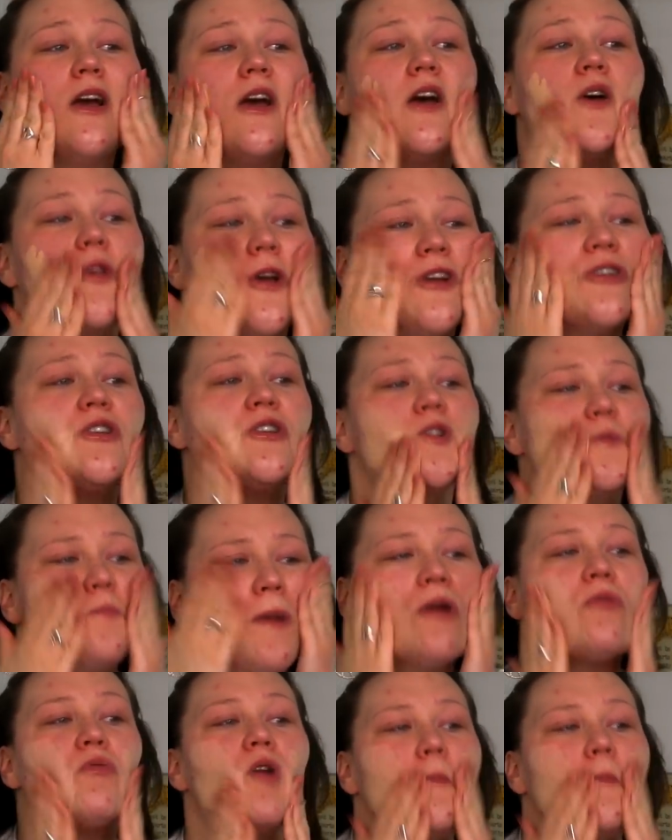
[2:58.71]
and that's just
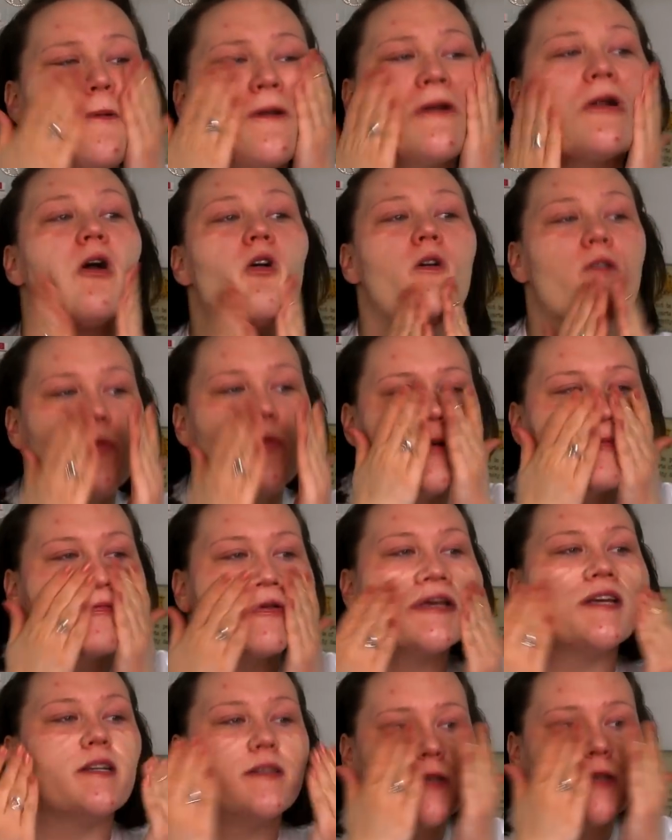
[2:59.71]
by rubbing it all over my
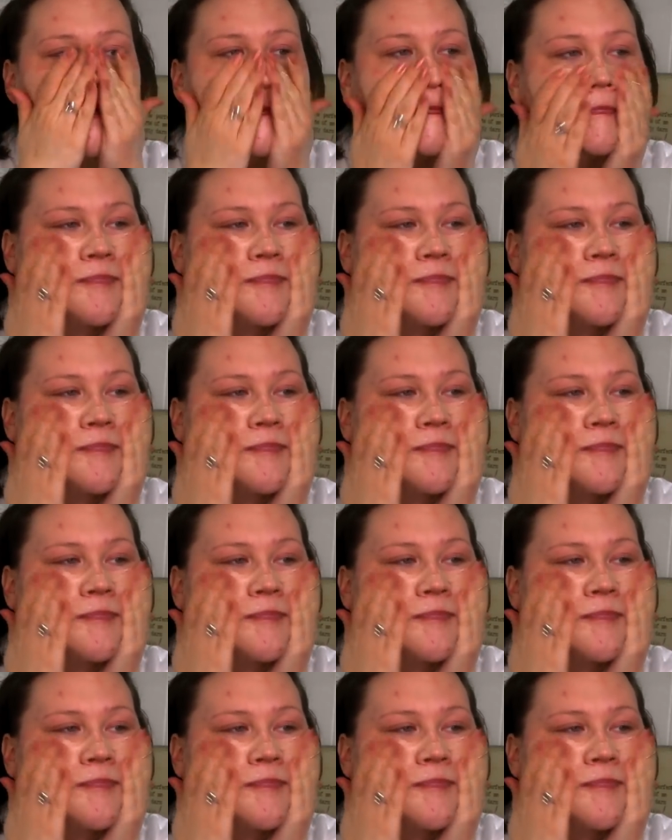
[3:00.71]
face.